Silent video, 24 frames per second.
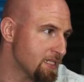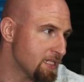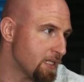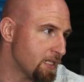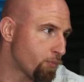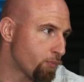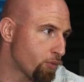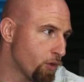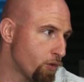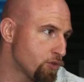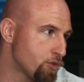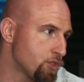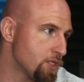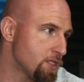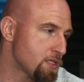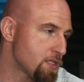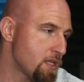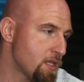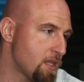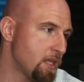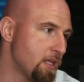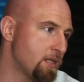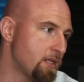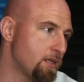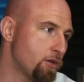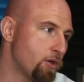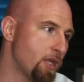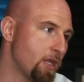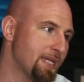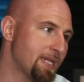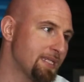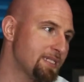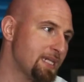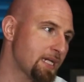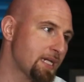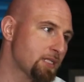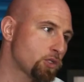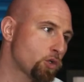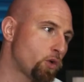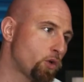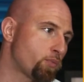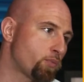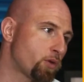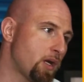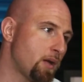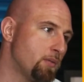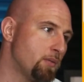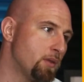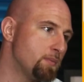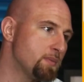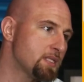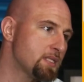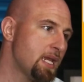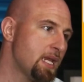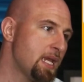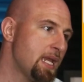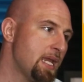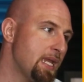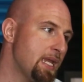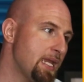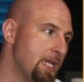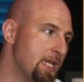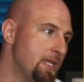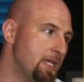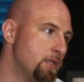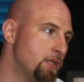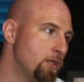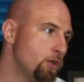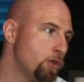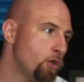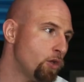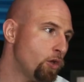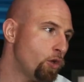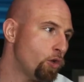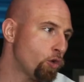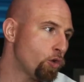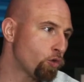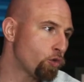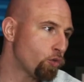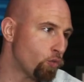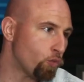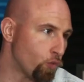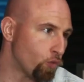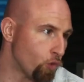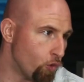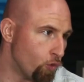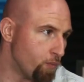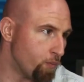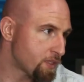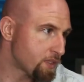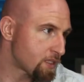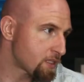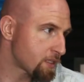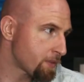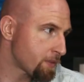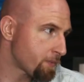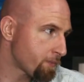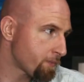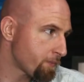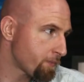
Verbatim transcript: and approaches to the underlying technical problems in groups.